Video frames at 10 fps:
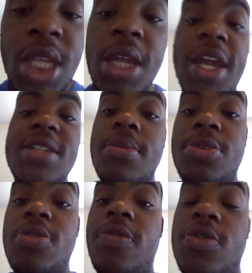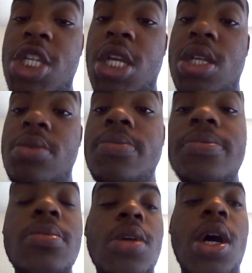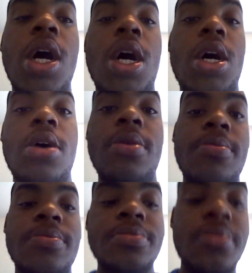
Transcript: That's a beautiful chick. Anyway,